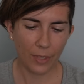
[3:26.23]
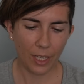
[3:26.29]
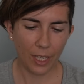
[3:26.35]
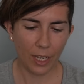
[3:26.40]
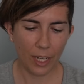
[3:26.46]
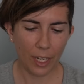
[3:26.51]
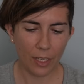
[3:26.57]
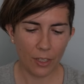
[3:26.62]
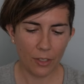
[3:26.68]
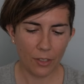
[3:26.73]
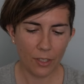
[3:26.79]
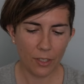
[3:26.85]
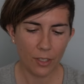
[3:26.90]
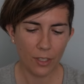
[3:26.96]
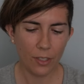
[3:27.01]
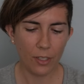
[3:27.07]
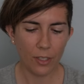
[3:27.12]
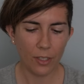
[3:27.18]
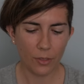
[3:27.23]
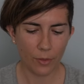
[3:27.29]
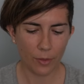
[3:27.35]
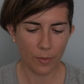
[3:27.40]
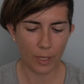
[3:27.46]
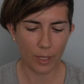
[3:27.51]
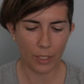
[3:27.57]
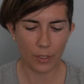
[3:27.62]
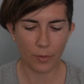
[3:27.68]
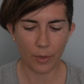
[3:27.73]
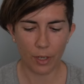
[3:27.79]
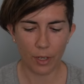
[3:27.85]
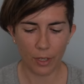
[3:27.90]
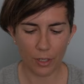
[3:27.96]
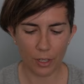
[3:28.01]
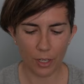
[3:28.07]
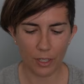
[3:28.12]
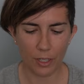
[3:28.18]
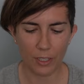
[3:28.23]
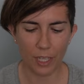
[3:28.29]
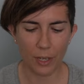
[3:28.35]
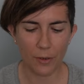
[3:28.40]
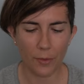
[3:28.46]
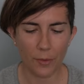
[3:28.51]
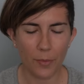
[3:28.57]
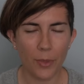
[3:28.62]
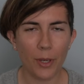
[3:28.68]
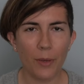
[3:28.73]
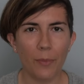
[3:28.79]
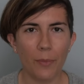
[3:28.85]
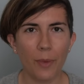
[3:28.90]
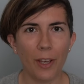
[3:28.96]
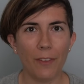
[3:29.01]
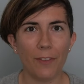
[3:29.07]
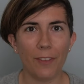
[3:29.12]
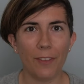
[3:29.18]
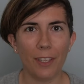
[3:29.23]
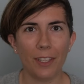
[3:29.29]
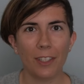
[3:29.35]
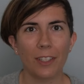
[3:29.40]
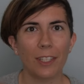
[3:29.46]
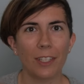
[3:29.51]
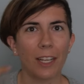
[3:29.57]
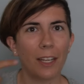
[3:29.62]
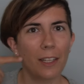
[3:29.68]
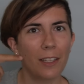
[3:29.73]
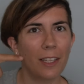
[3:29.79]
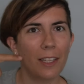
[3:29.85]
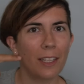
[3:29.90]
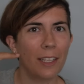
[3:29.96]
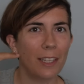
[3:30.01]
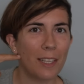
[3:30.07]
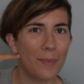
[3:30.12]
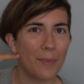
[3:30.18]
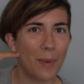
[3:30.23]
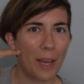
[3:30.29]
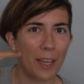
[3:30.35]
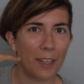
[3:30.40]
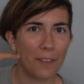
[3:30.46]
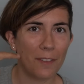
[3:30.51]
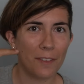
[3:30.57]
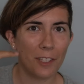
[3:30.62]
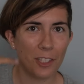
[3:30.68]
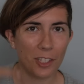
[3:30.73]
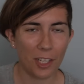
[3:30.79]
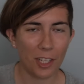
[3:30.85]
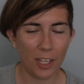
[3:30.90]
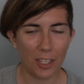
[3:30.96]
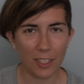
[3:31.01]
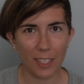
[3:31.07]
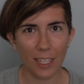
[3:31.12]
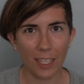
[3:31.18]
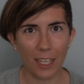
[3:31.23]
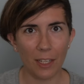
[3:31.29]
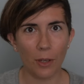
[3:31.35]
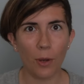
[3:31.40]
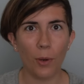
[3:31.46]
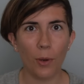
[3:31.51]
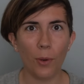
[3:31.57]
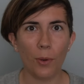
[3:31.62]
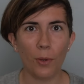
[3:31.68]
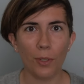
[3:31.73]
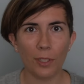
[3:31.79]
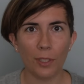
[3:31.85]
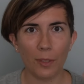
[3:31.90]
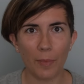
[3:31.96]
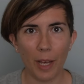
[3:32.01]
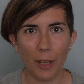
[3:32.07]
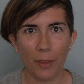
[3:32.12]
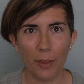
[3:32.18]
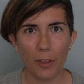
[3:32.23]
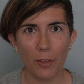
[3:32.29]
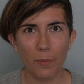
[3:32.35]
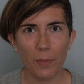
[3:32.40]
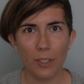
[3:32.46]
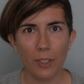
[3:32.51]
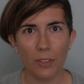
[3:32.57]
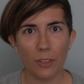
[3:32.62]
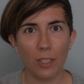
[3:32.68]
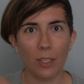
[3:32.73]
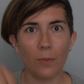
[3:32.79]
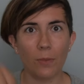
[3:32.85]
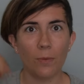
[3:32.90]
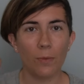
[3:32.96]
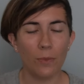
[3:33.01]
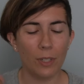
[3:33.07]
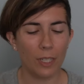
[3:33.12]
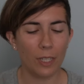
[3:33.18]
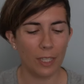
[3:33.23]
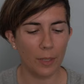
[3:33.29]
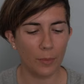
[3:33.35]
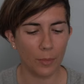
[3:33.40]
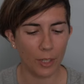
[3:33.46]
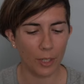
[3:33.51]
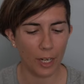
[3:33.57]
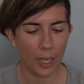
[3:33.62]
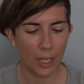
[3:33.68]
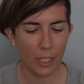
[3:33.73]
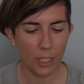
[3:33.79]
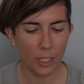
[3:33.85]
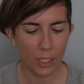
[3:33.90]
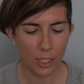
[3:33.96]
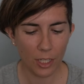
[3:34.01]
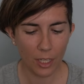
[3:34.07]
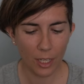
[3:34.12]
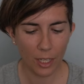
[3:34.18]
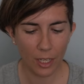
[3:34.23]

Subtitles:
And I used to do this with my smaller dogs. I would put my finger kind of like in the back of her jaw to kind of hold her mouth open so I could really brush.